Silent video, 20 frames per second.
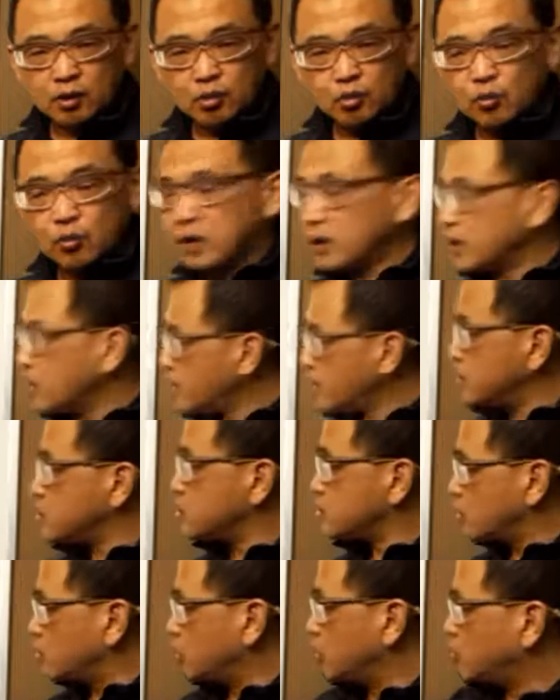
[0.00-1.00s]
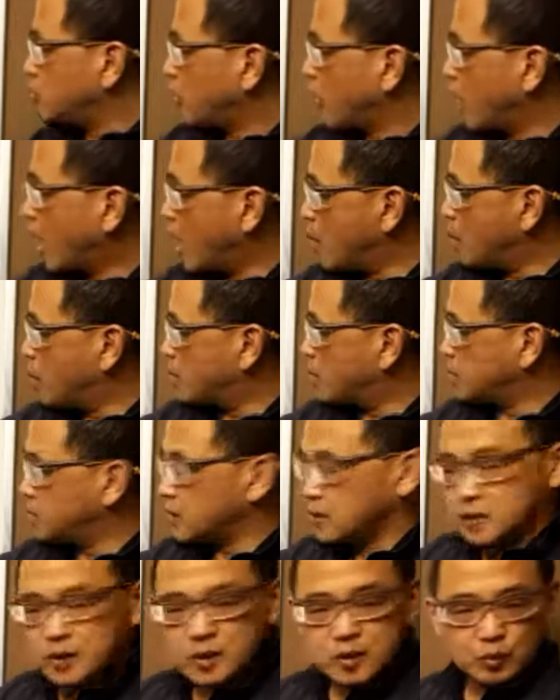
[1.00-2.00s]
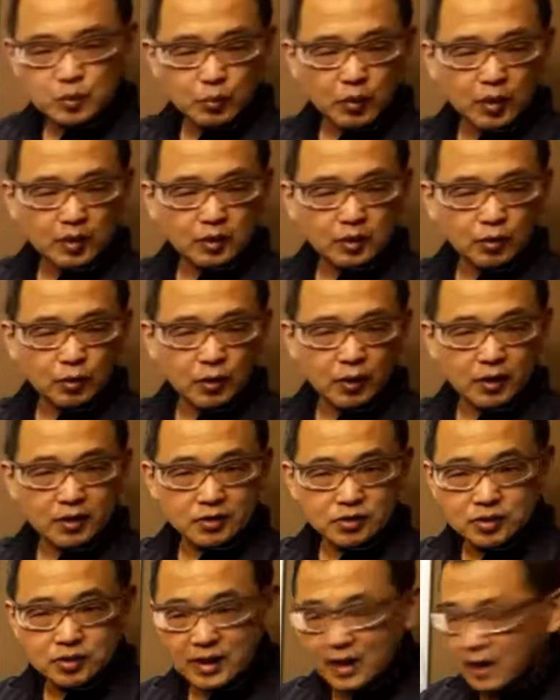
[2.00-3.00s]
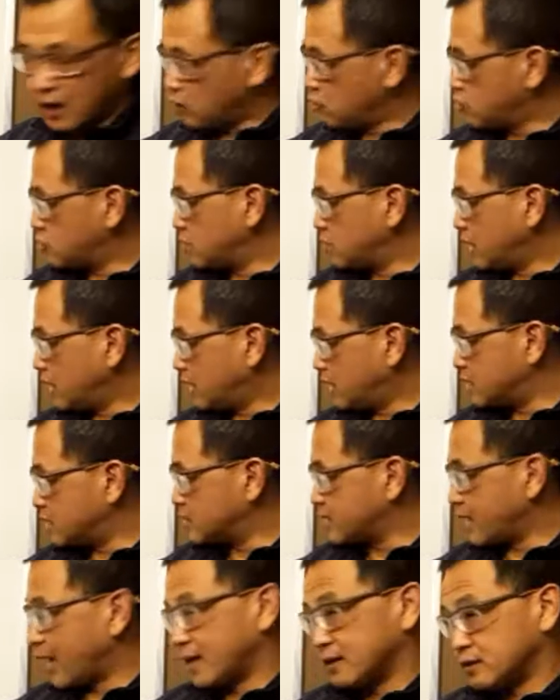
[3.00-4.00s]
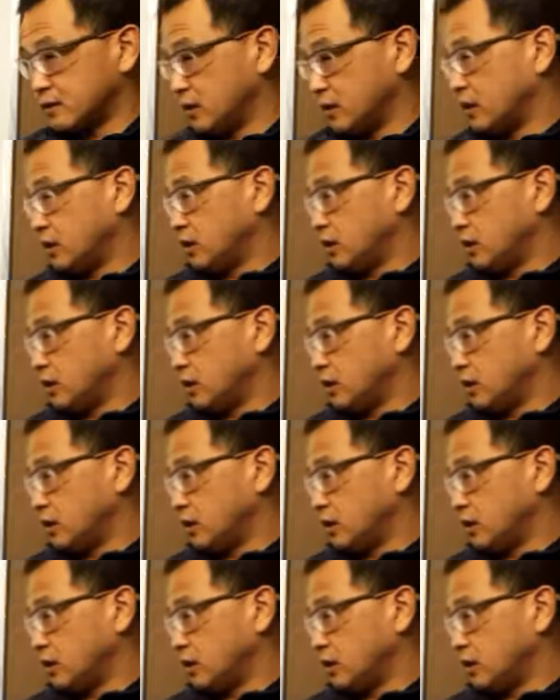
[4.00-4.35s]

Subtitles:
what is going to happen in this particular stage is that